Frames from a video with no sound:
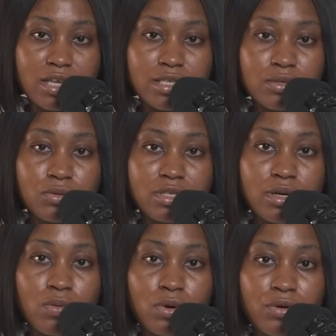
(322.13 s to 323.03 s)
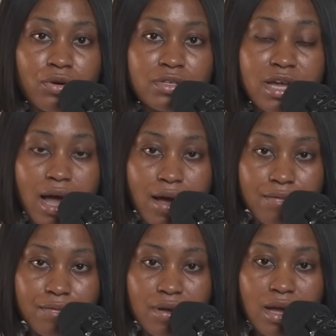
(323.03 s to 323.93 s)
that sickle cell warriors
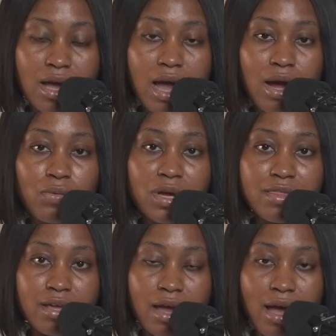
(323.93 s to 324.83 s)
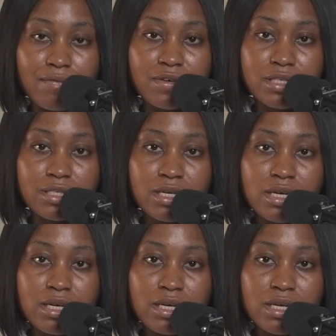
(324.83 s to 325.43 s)
have, and when they have it,